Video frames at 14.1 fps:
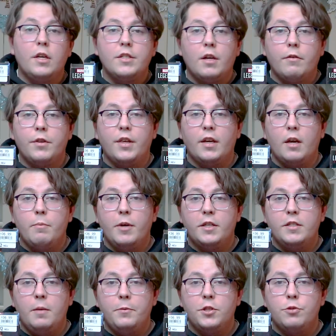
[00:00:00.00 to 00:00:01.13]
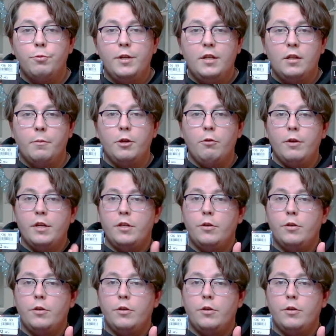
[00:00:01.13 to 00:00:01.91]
there's everything I picked up this week. Let me know what